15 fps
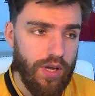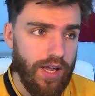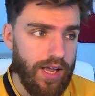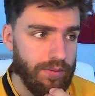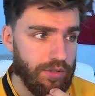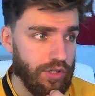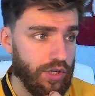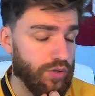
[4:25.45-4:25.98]

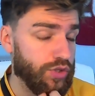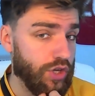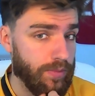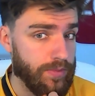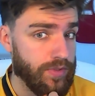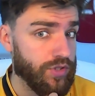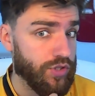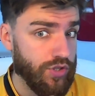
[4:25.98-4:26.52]
I'm going to go
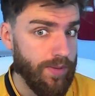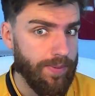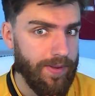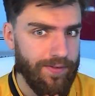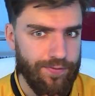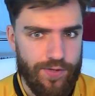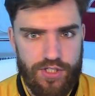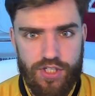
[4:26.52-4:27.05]
Solomons to top
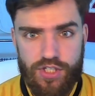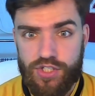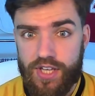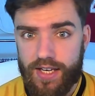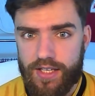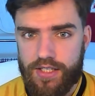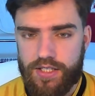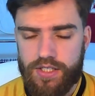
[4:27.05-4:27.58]
it, Fiji
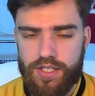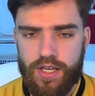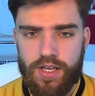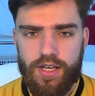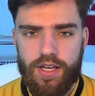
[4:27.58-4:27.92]
second.